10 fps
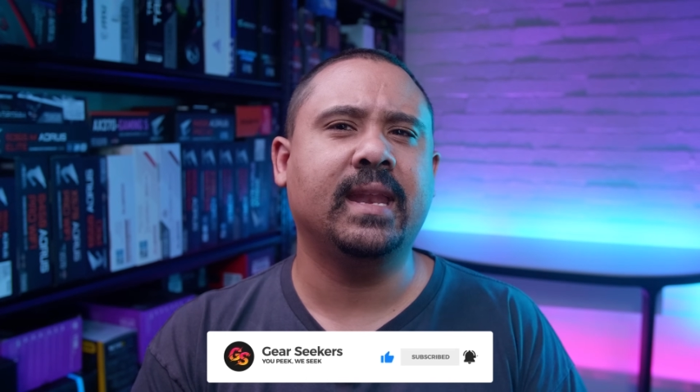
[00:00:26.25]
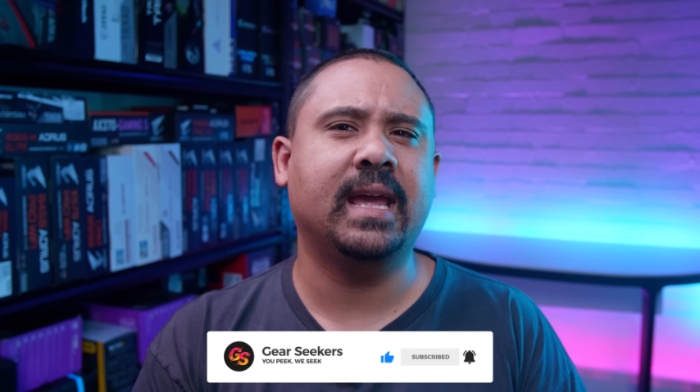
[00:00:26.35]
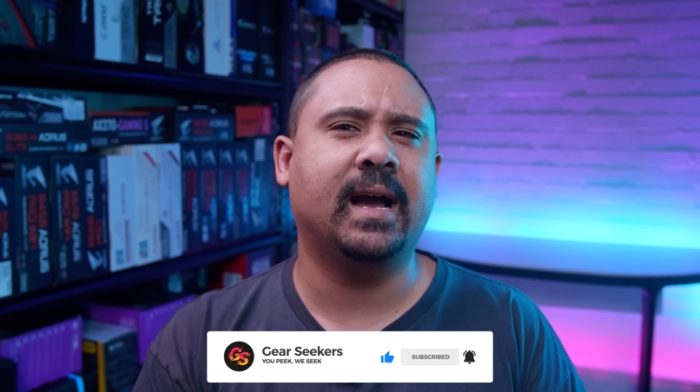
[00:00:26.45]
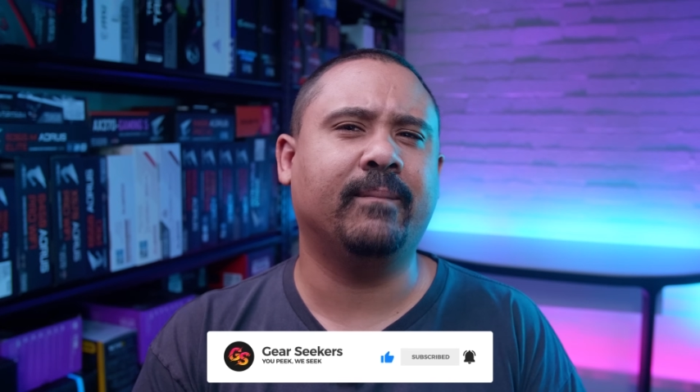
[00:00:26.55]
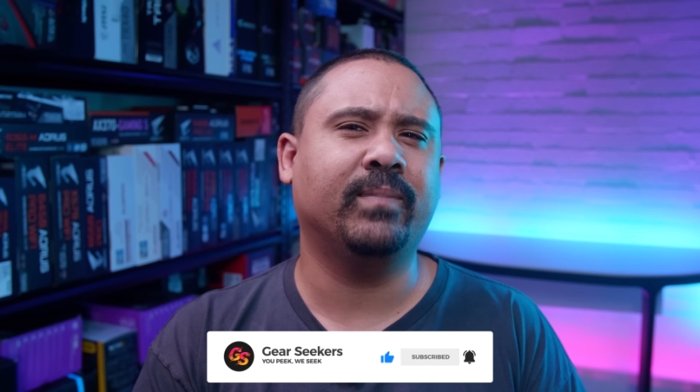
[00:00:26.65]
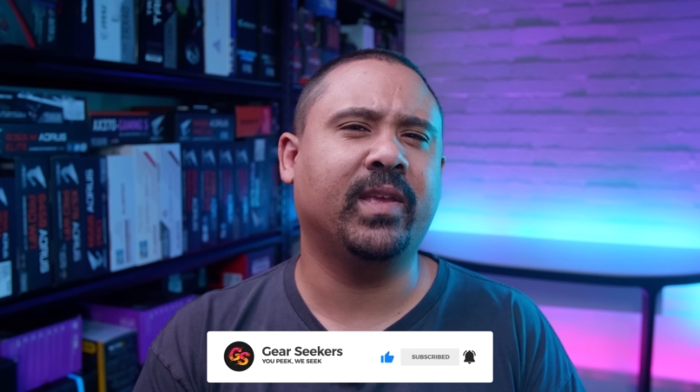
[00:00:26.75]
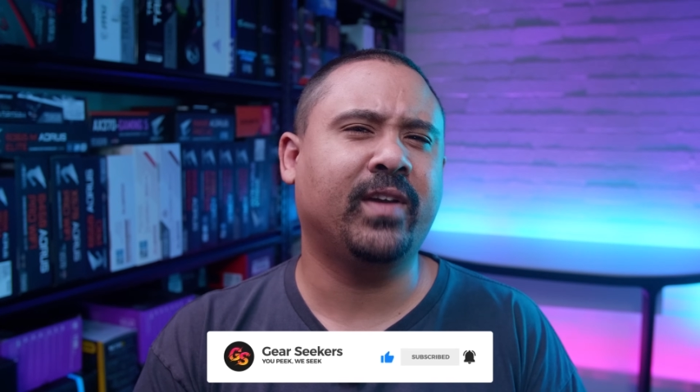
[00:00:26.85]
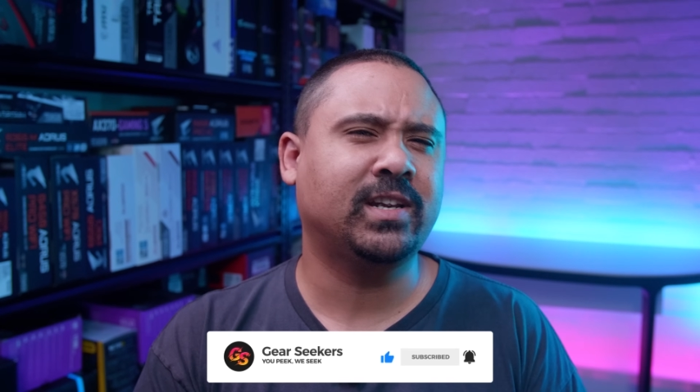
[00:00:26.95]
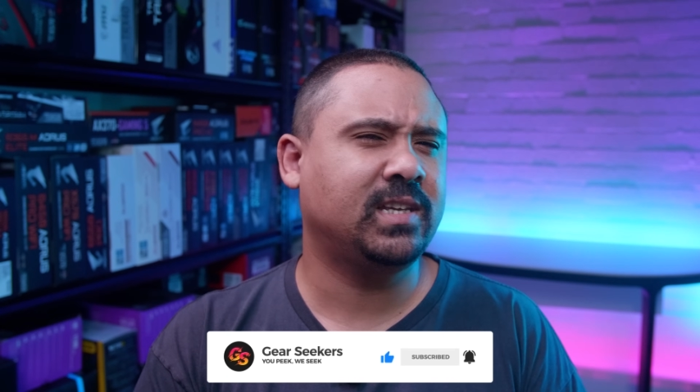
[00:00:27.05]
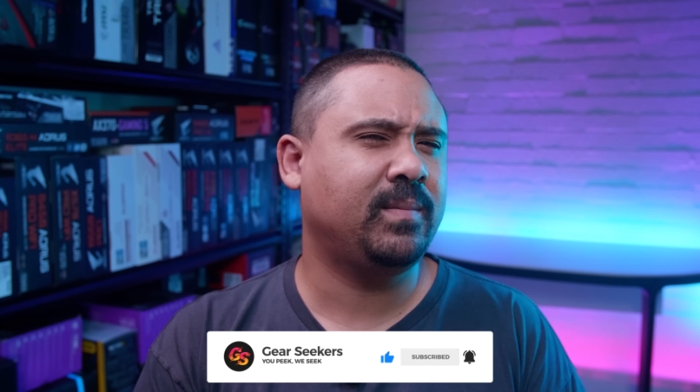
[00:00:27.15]
Now, there
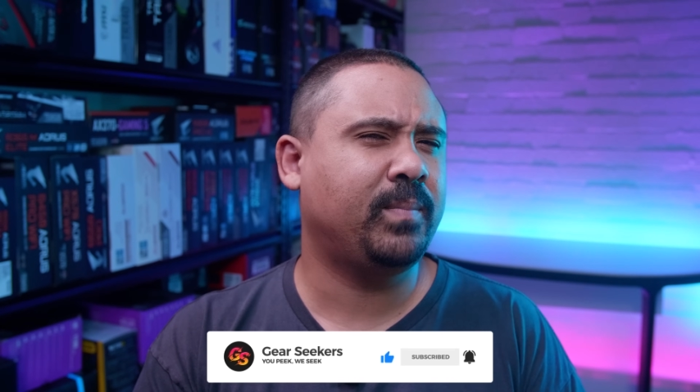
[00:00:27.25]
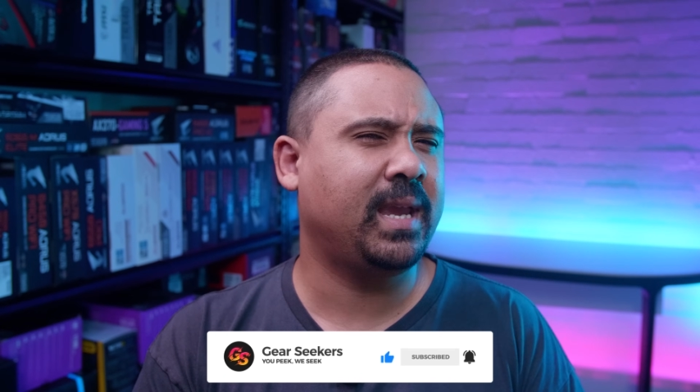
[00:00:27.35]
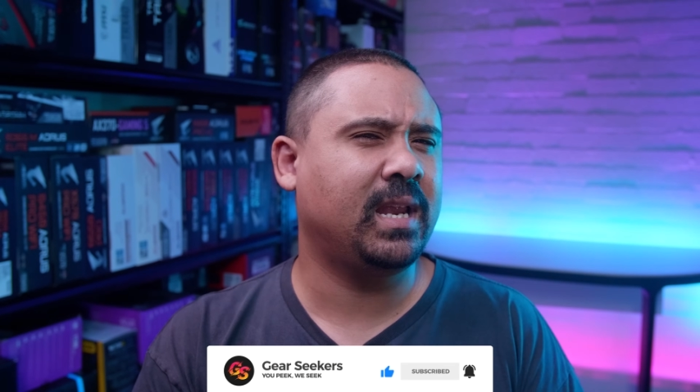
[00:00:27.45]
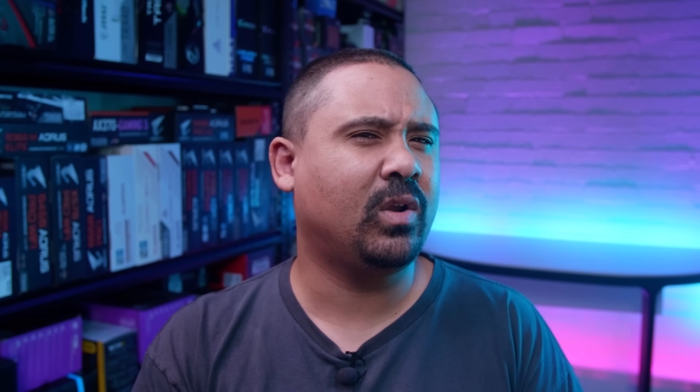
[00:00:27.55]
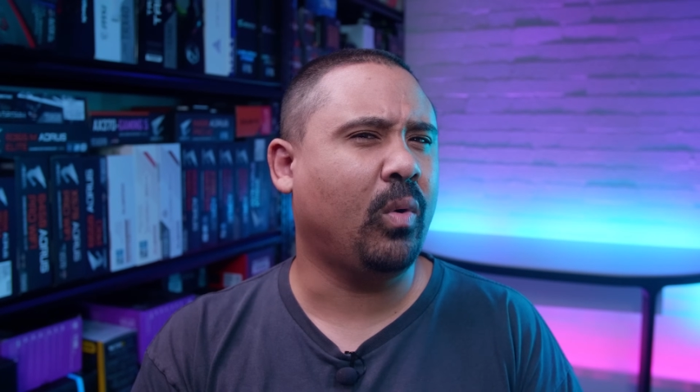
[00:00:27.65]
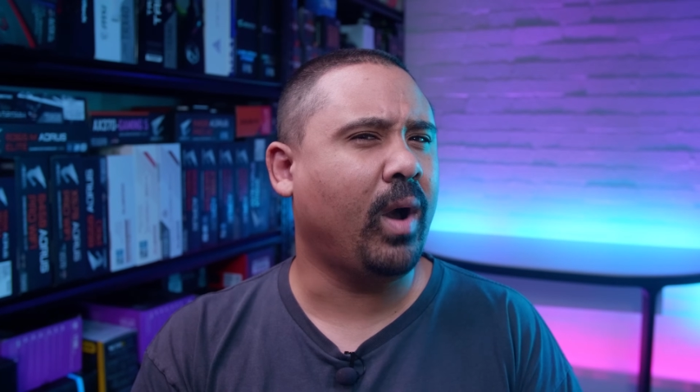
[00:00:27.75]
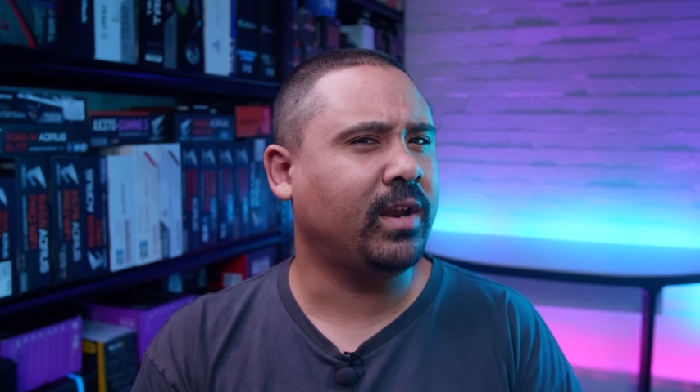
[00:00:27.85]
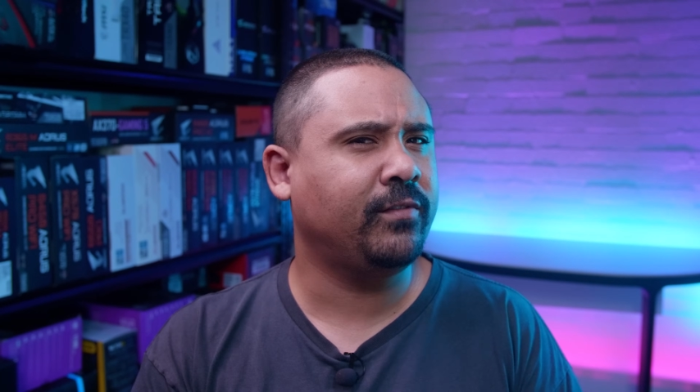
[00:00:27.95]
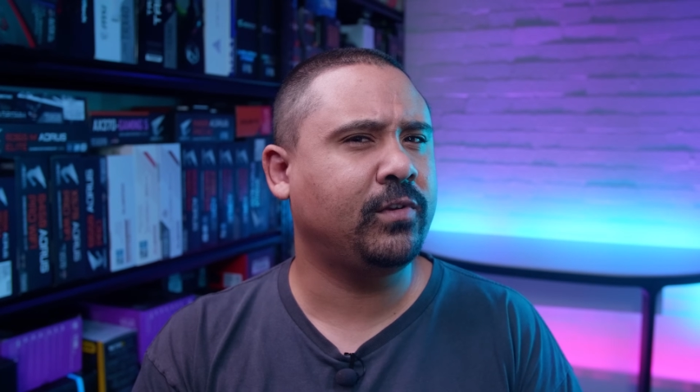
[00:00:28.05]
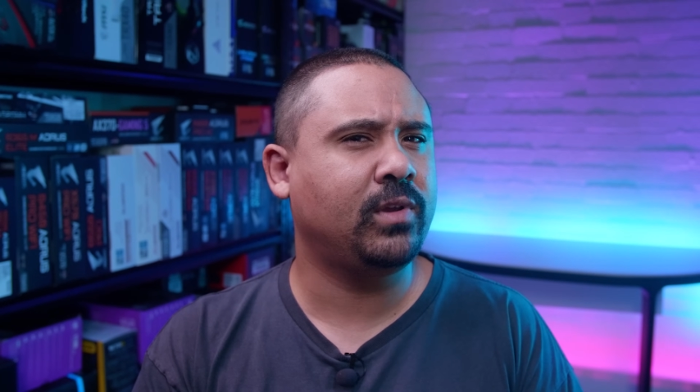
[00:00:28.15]
have actually been
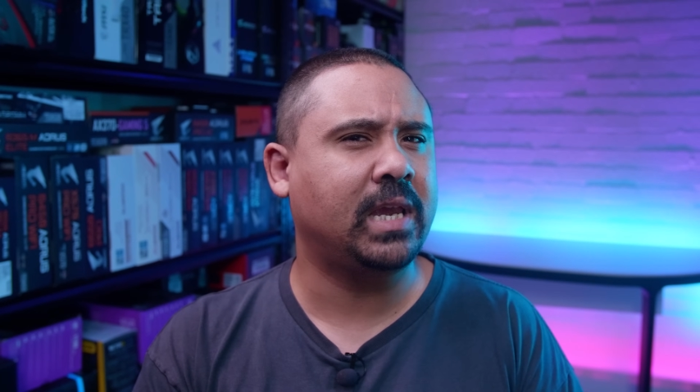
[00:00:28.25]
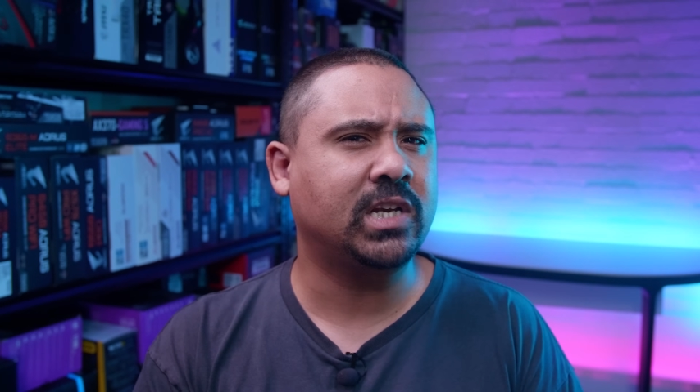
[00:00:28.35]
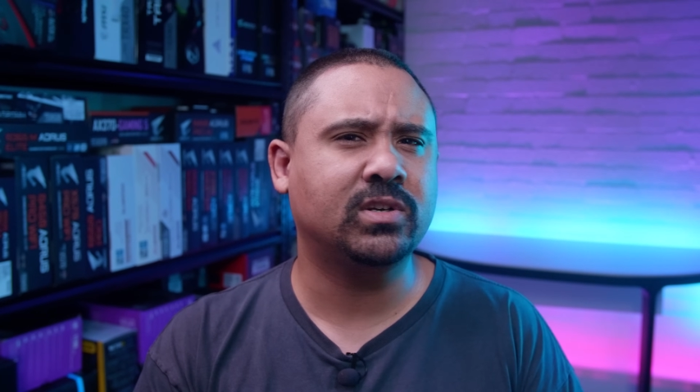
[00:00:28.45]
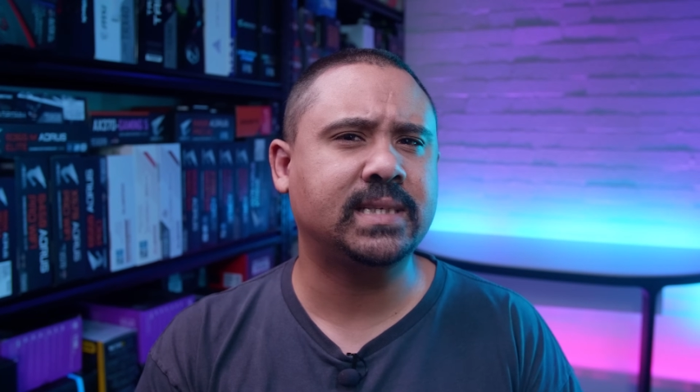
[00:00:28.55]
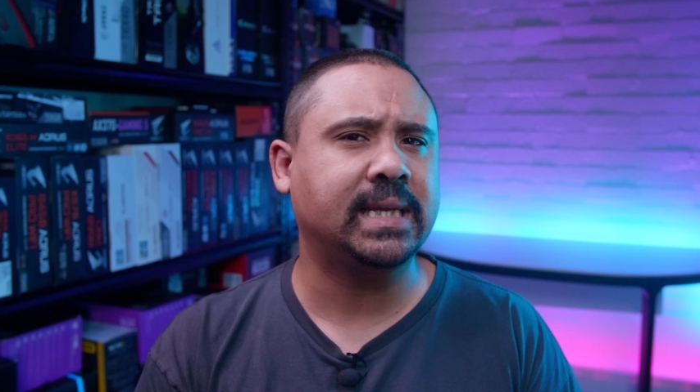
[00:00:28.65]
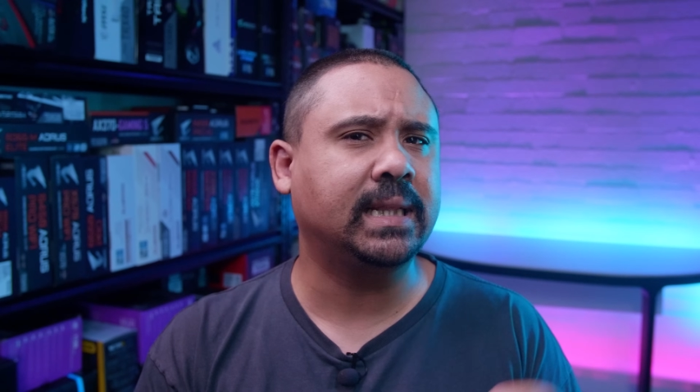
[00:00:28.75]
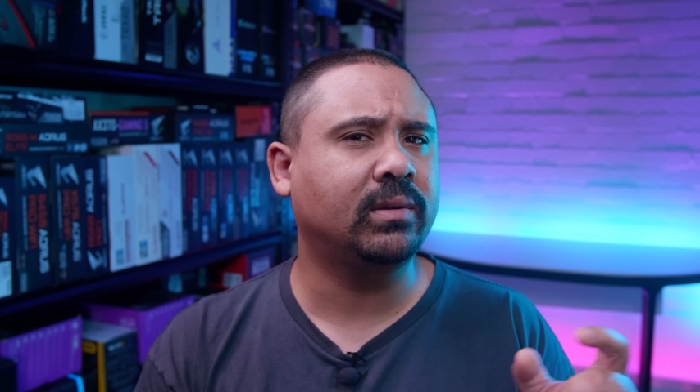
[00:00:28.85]
quite a few interesting